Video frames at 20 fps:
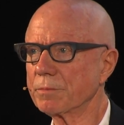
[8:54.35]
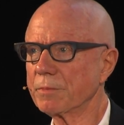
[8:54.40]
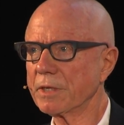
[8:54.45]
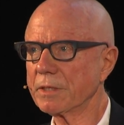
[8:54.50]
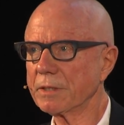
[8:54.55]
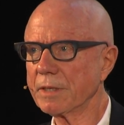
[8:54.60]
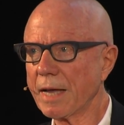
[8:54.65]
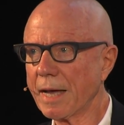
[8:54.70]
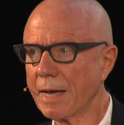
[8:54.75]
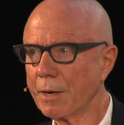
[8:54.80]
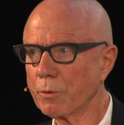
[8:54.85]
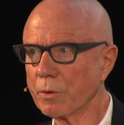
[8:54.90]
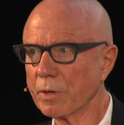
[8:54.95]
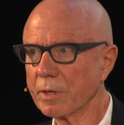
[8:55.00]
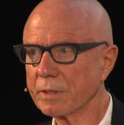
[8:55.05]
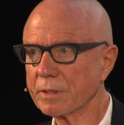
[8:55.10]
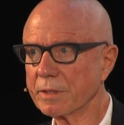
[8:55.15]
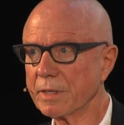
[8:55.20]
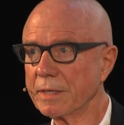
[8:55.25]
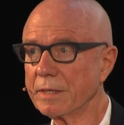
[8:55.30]
But now,
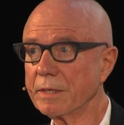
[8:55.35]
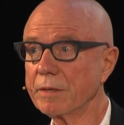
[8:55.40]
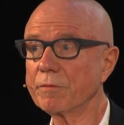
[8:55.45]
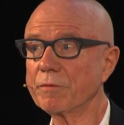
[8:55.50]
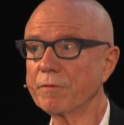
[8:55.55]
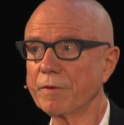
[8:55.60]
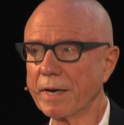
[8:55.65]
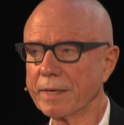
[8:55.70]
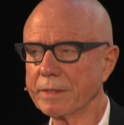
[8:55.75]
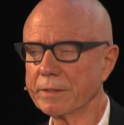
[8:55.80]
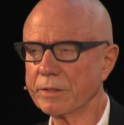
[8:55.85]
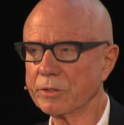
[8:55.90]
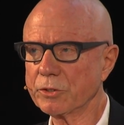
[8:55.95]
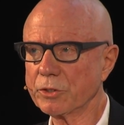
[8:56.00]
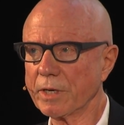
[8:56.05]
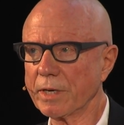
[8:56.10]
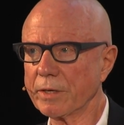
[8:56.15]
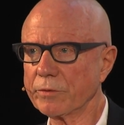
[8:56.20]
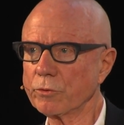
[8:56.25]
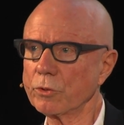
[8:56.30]
they didn't find the
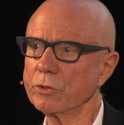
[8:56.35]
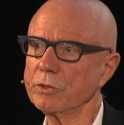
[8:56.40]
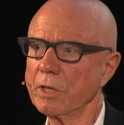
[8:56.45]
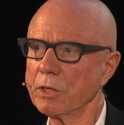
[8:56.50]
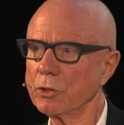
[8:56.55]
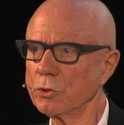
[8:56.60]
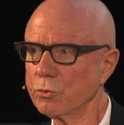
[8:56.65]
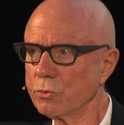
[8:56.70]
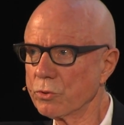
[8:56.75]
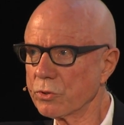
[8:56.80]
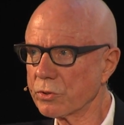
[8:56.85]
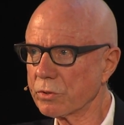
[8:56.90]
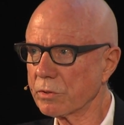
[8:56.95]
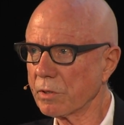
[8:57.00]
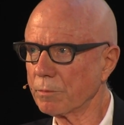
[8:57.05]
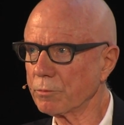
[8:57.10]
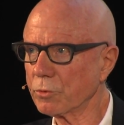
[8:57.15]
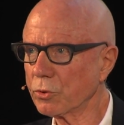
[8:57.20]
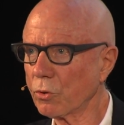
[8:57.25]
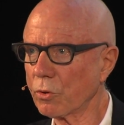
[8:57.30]
chairs, or they used
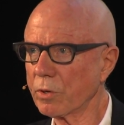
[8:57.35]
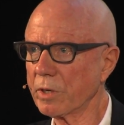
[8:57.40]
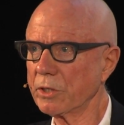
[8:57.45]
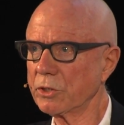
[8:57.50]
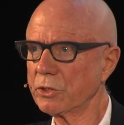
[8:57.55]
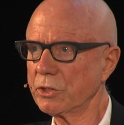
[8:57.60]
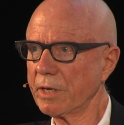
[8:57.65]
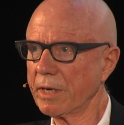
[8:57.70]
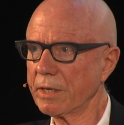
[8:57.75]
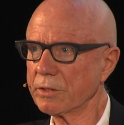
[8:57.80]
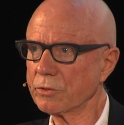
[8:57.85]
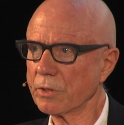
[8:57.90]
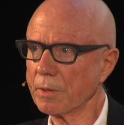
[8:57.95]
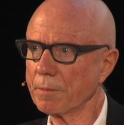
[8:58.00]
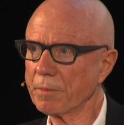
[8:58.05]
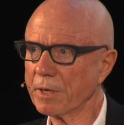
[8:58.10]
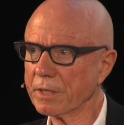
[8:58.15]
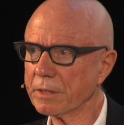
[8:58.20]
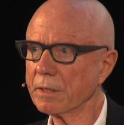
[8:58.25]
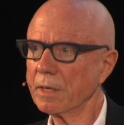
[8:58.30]
some tonneau chairs,
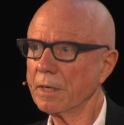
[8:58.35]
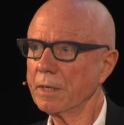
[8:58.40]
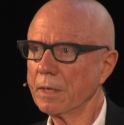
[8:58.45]
but